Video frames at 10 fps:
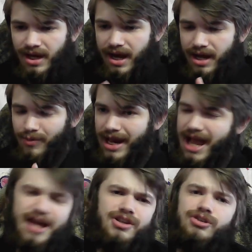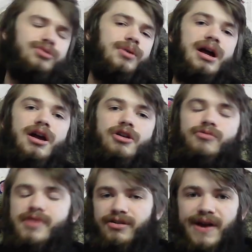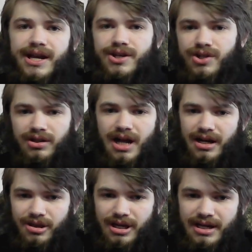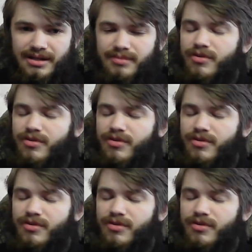and we had to rearrange a lot of things,